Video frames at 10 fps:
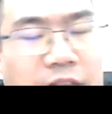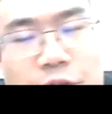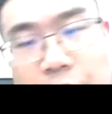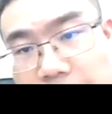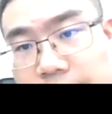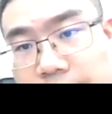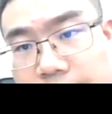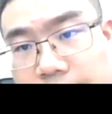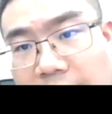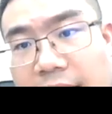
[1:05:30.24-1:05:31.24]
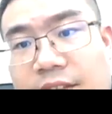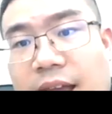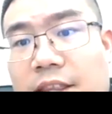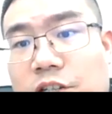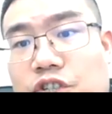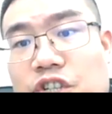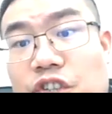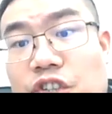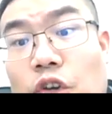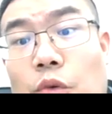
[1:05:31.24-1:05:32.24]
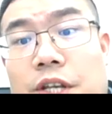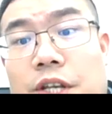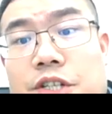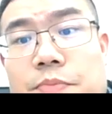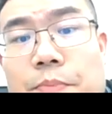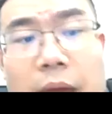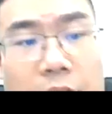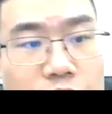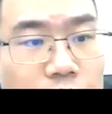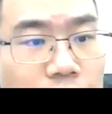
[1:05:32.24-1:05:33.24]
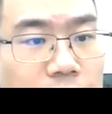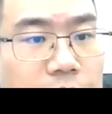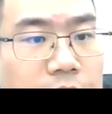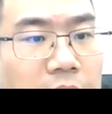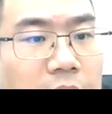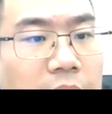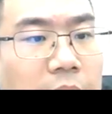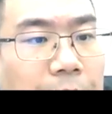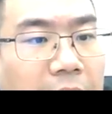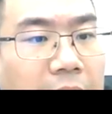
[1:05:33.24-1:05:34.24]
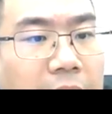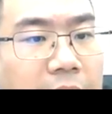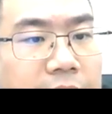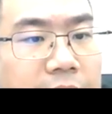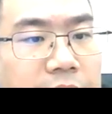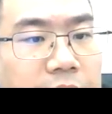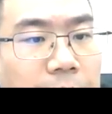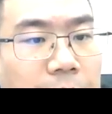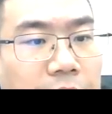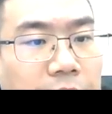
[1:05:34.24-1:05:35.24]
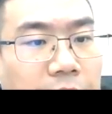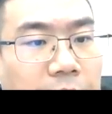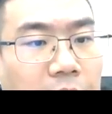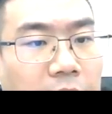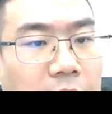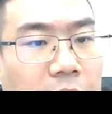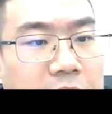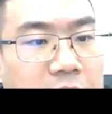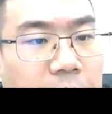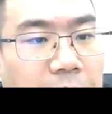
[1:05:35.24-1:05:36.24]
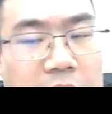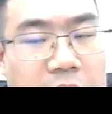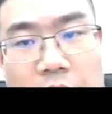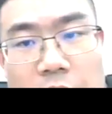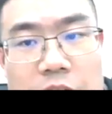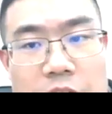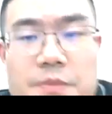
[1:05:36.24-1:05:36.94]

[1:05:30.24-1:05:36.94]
battery as energy storage measures behind the meter battery, which